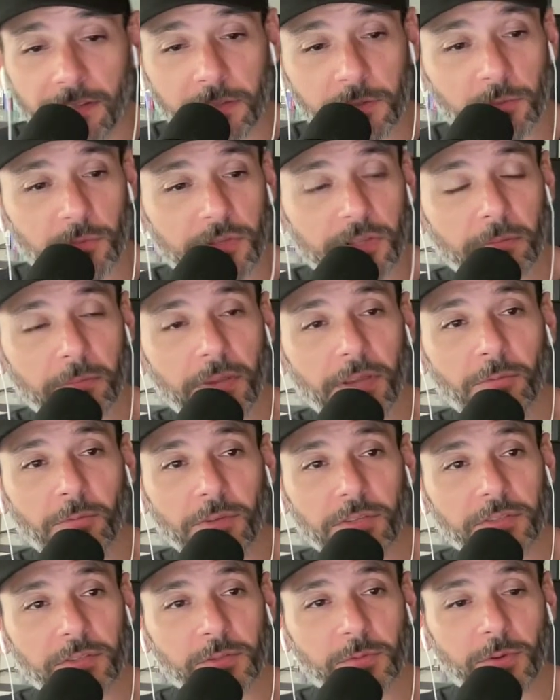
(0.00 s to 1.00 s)
that's one of the main
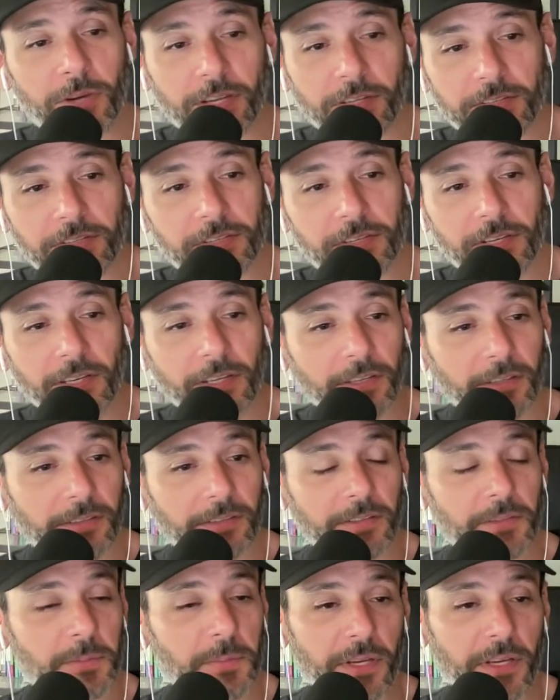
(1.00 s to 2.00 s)
reasons why I stay
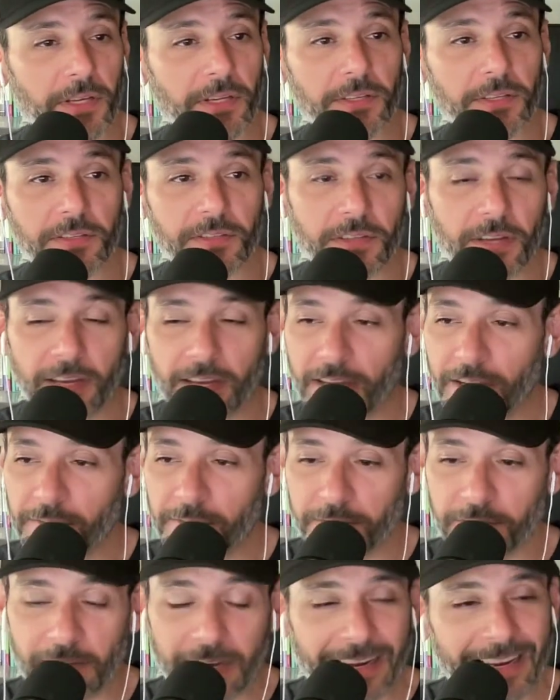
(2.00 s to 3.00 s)
is because I
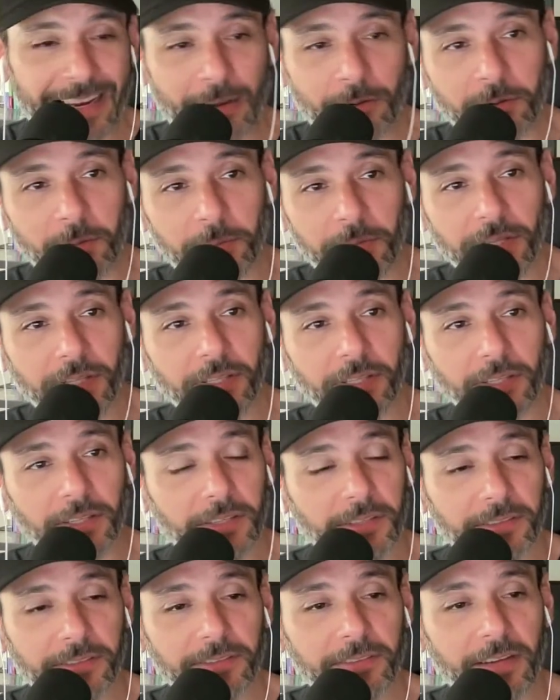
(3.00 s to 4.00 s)
have accountability.
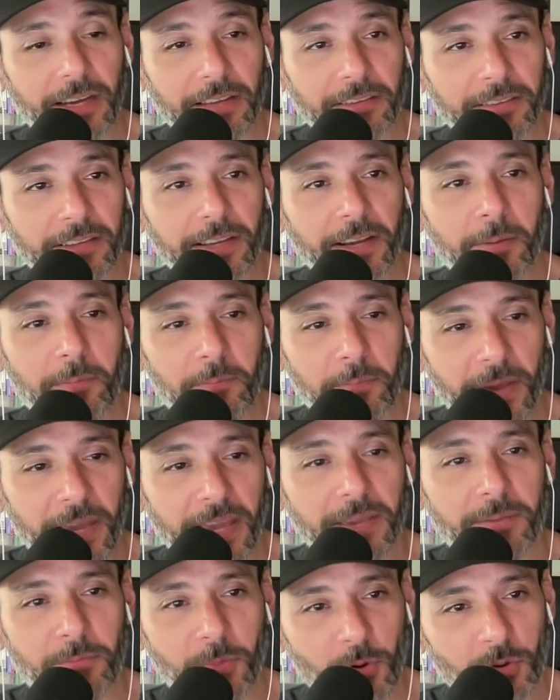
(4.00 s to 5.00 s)
Yeah. I think I'm
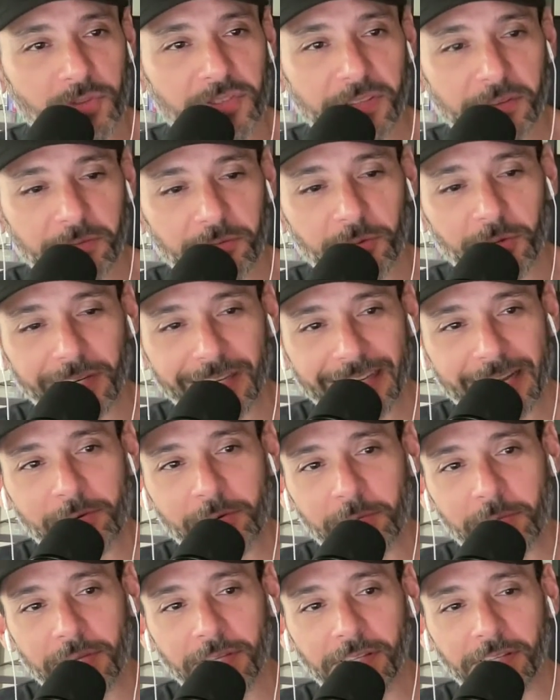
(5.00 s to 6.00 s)
paying mostly for
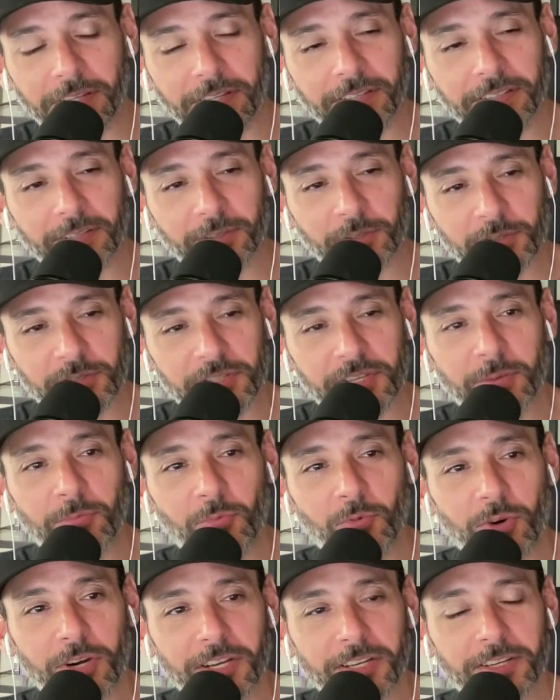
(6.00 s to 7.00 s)
accountability. Right. There's
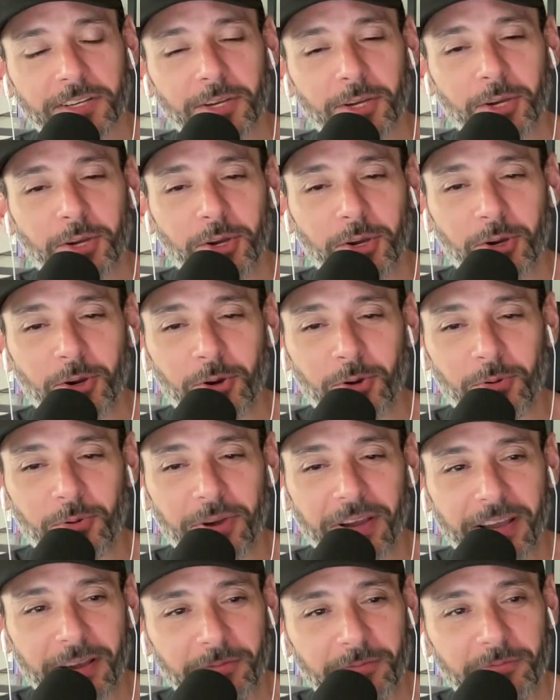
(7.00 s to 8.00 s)
someone who
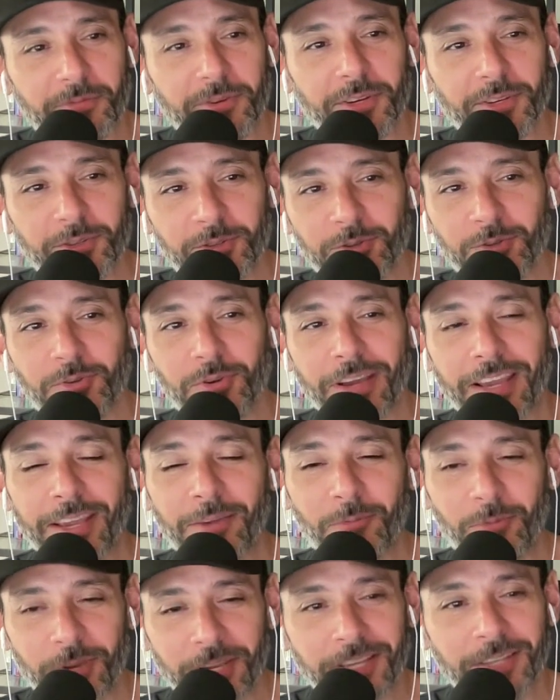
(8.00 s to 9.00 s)
every 8
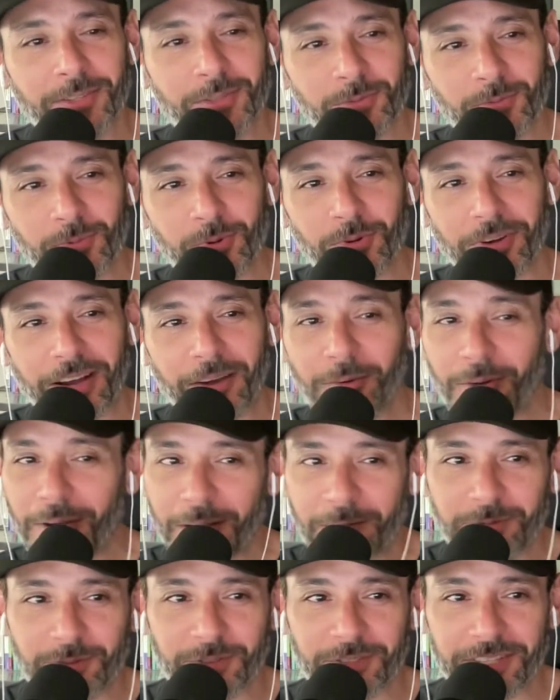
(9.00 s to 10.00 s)
weeks I will
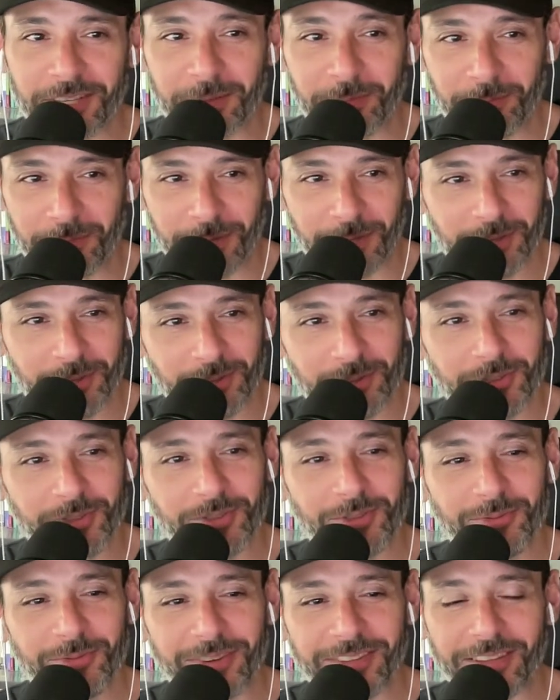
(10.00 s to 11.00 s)
have to send pictures
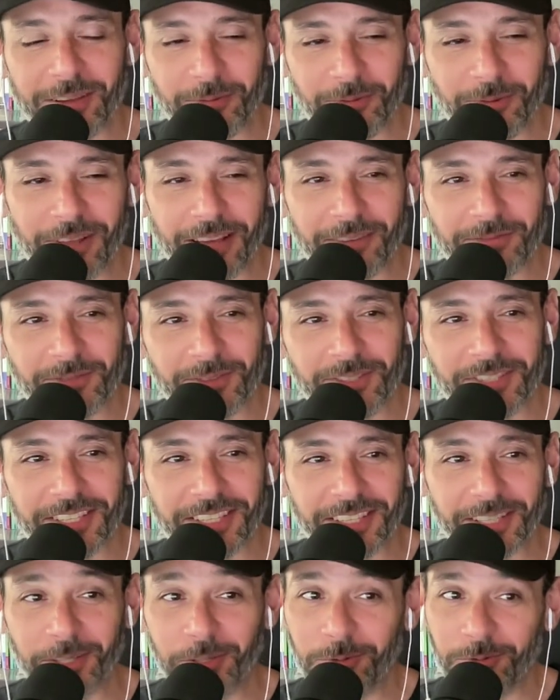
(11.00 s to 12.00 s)
to, and they will have to
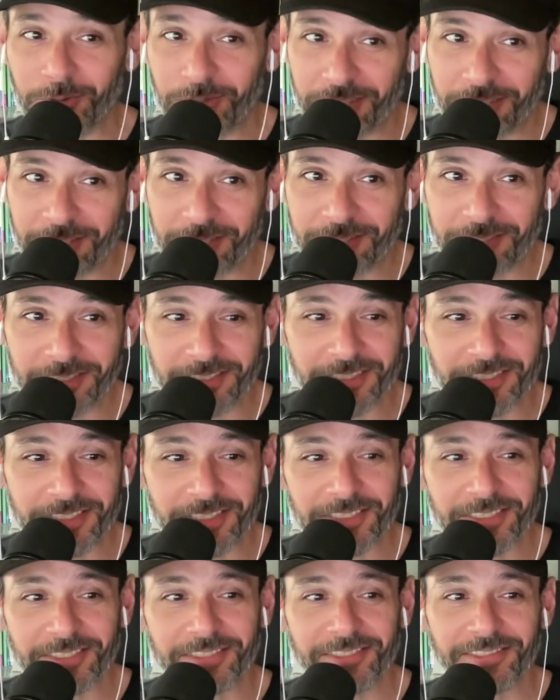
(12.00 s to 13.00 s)
say, you didn't
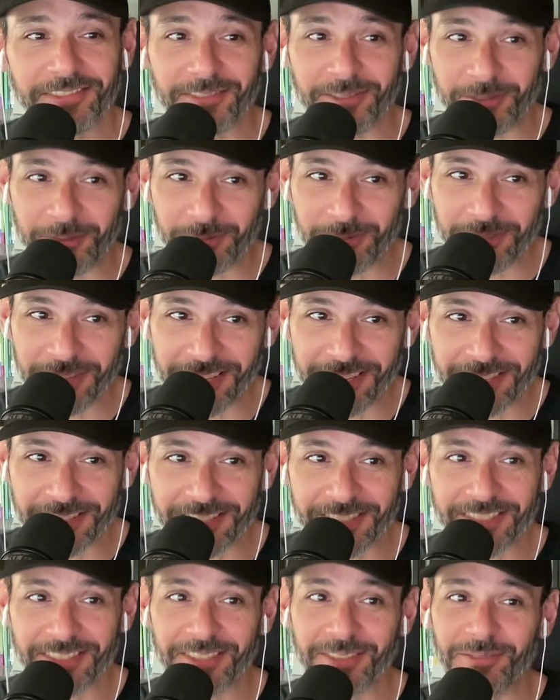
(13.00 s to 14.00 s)
do
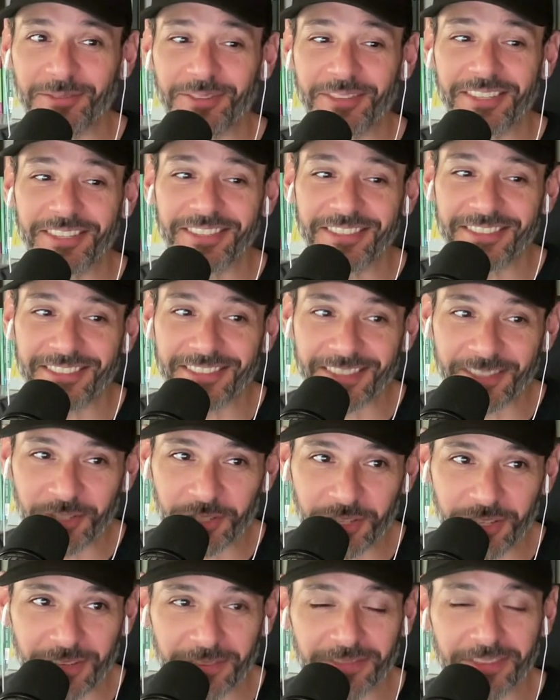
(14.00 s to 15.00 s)
this, you didn't
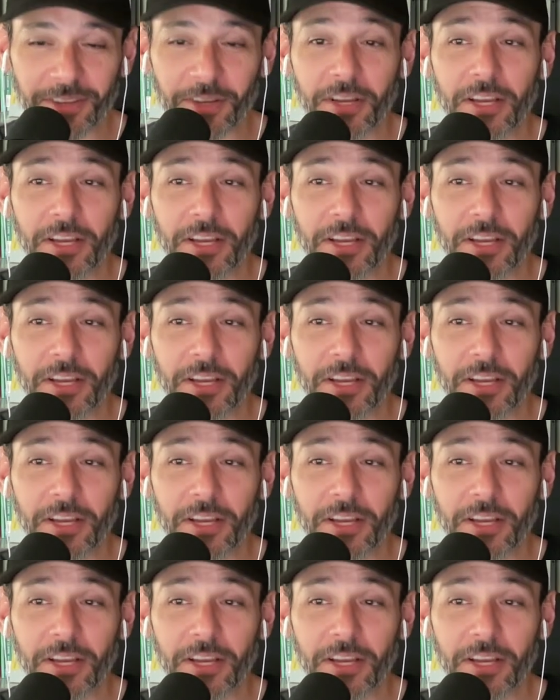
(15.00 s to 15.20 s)
achieve